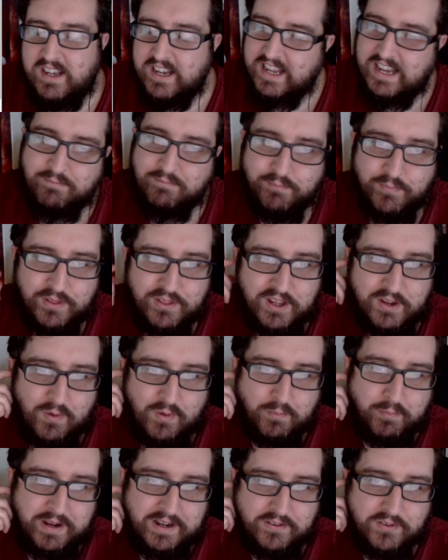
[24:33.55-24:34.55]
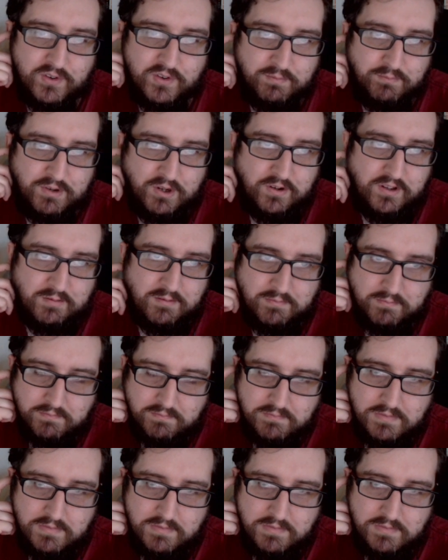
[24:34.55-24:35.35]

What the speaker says: again, £31 for two of them,